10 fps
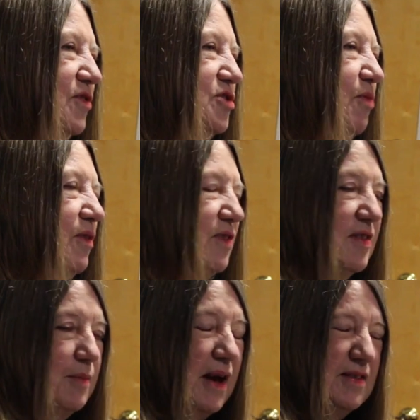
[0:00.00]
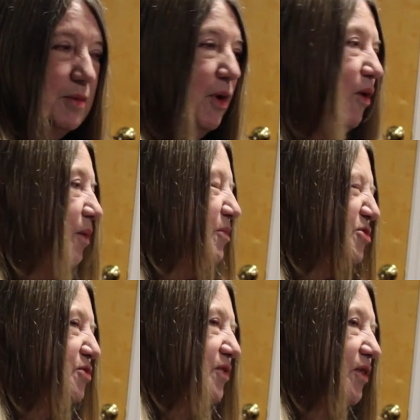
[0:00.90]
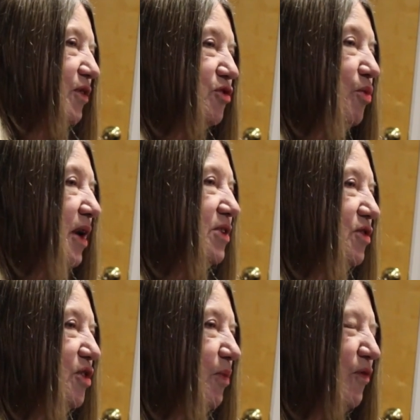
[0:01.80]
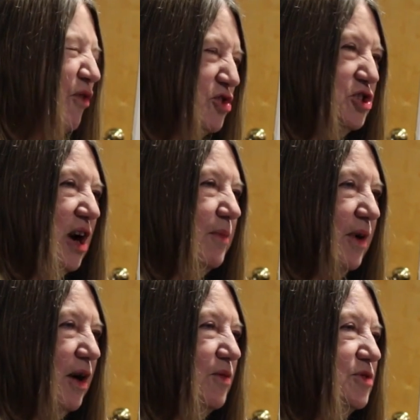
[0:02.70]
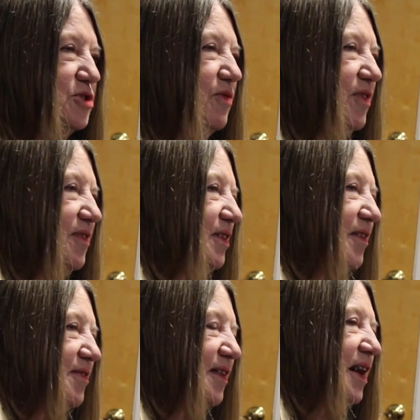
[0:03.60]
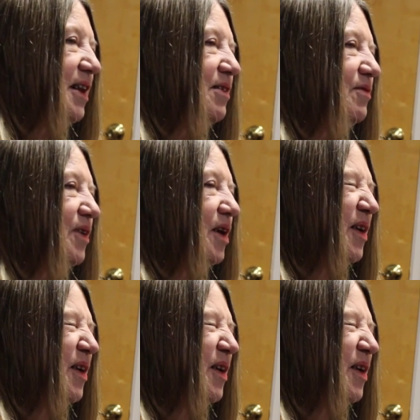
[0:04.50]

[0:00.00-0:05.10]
this amazing poem when she was only 22, before she got married, when she was still a slave,